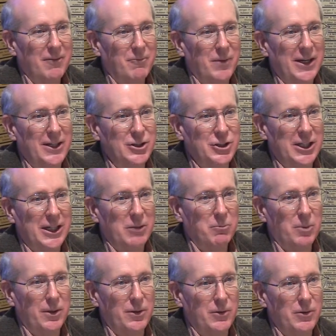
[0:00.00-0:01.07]
B&G in
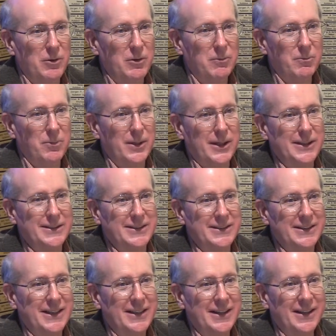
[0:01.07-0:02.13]
blue plus